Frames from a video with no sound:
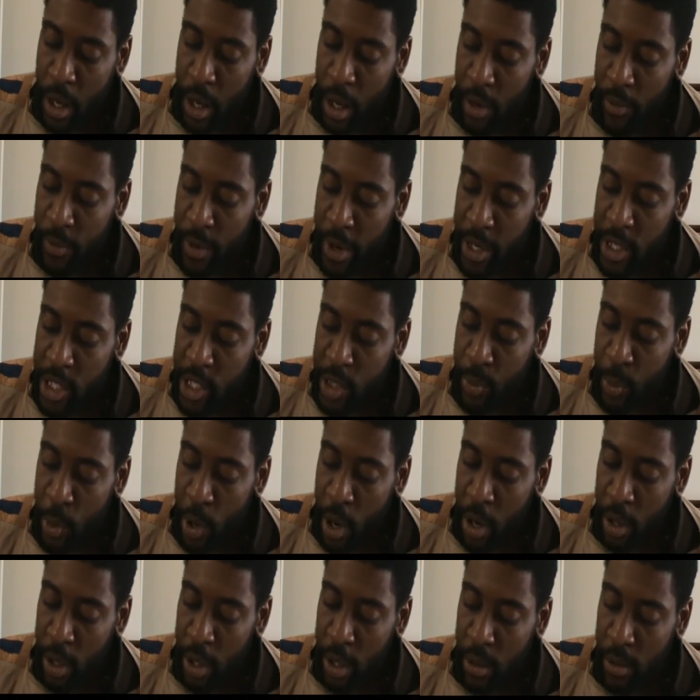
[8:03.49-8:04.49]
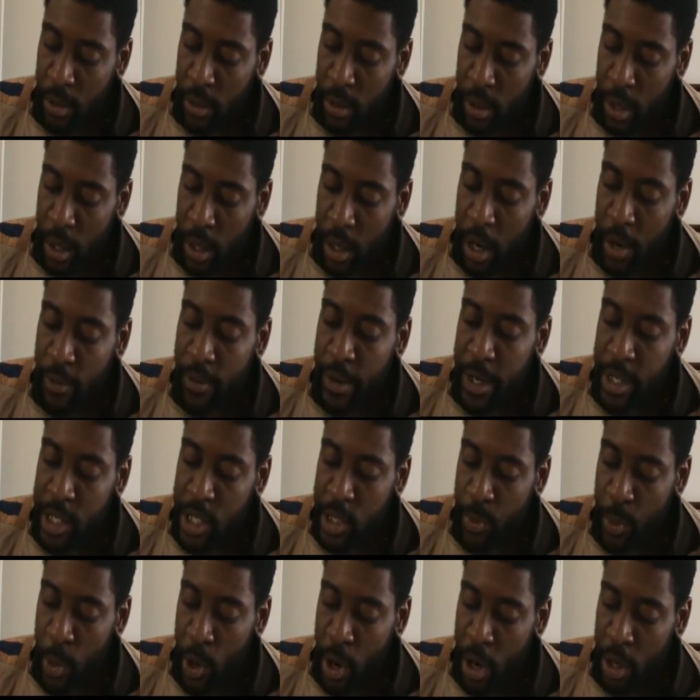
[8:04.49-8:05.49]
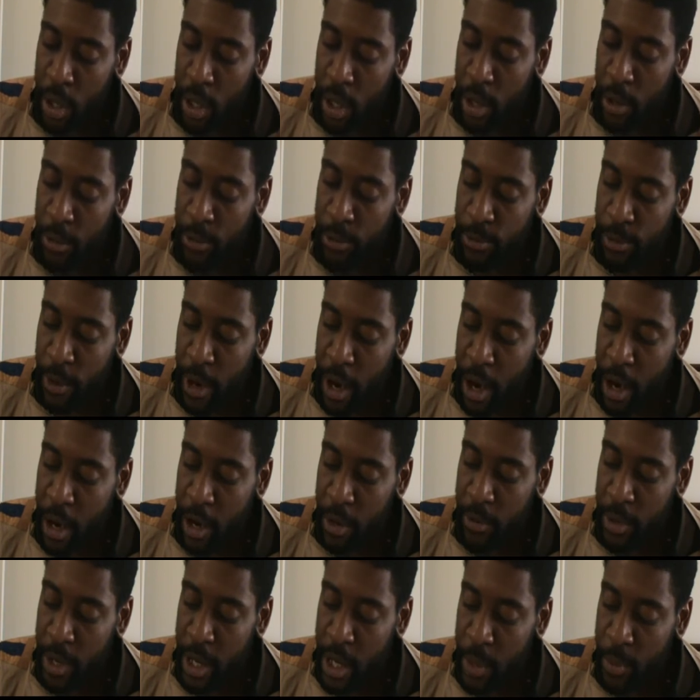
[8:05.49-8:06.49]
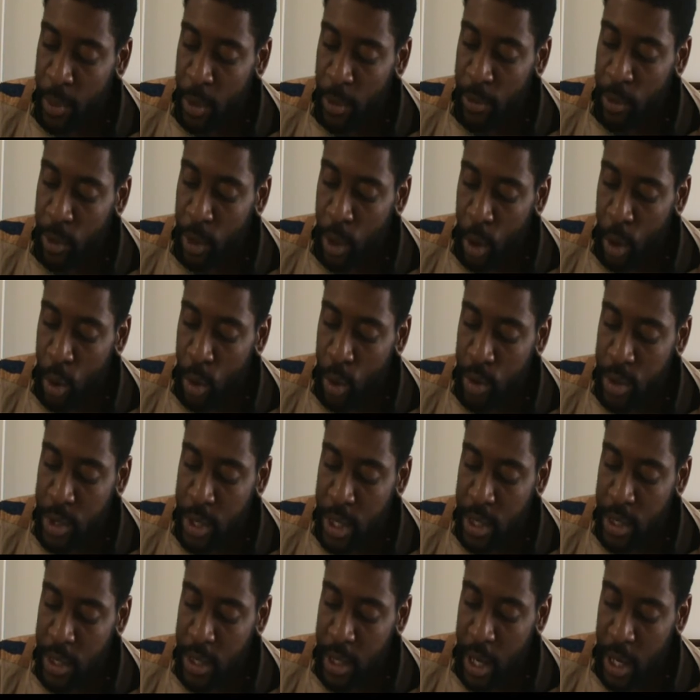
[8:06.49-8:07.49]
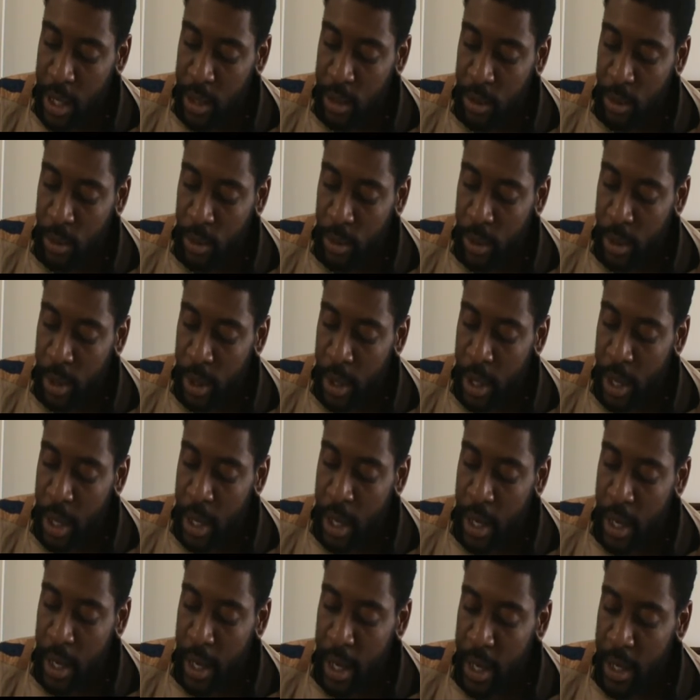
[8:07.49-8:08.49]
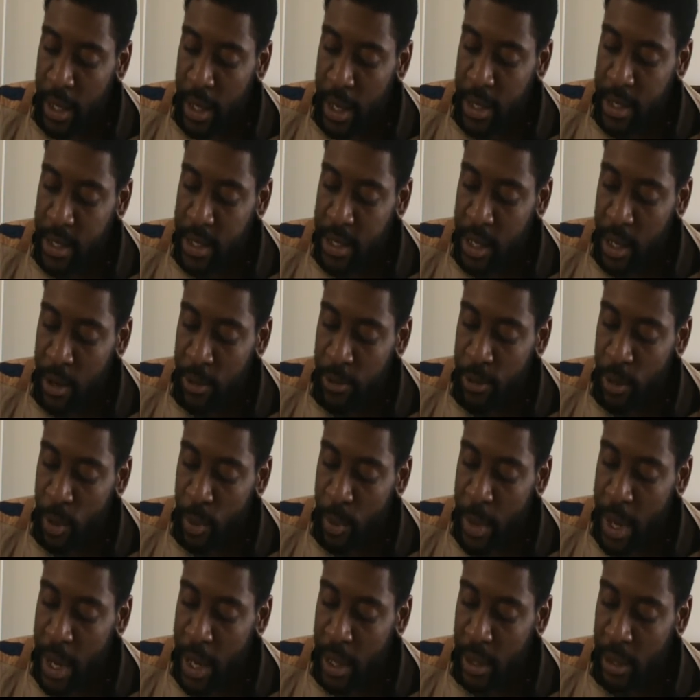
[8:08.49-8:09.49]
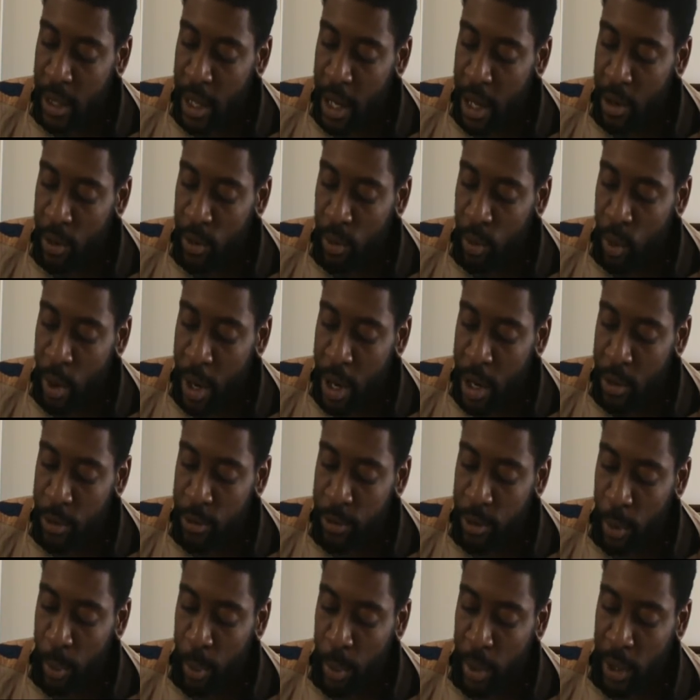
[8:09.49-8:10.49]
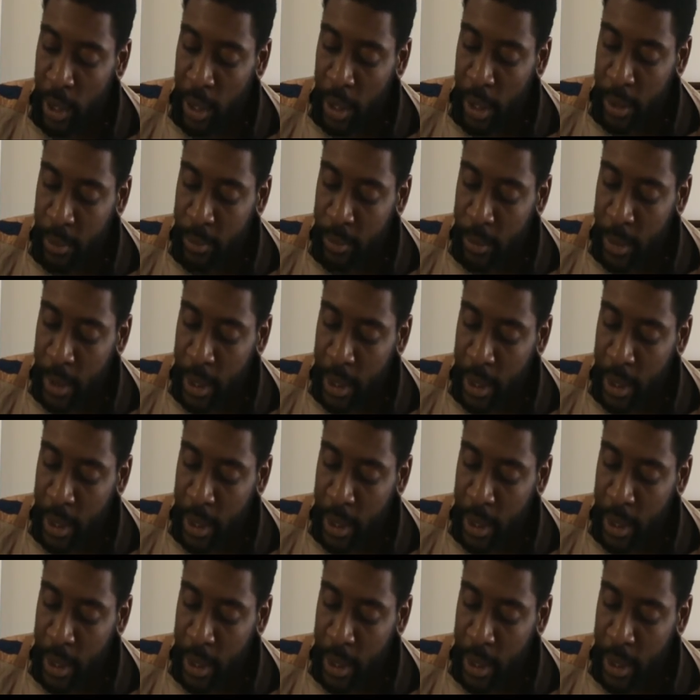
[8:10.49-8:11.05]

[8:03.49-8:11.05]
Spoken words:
Of a spark of fire a heap of coals is kindled, and a sinful man layeth wait for blood.